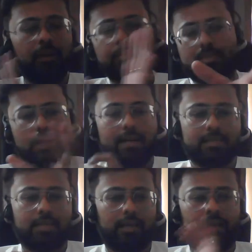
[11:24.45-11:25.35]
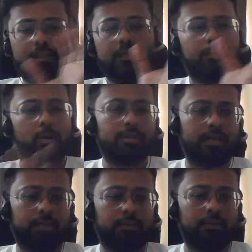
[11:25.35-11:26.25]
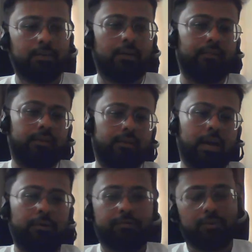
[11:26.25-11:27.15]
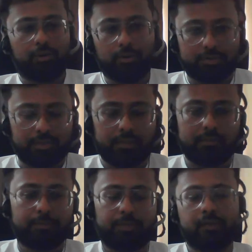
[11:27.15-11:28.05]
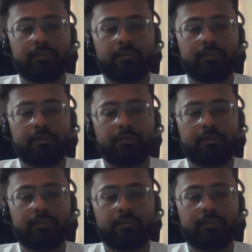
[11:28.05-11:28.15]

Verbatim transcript: I'm just asking any other project that you have done out of your curiosity or something.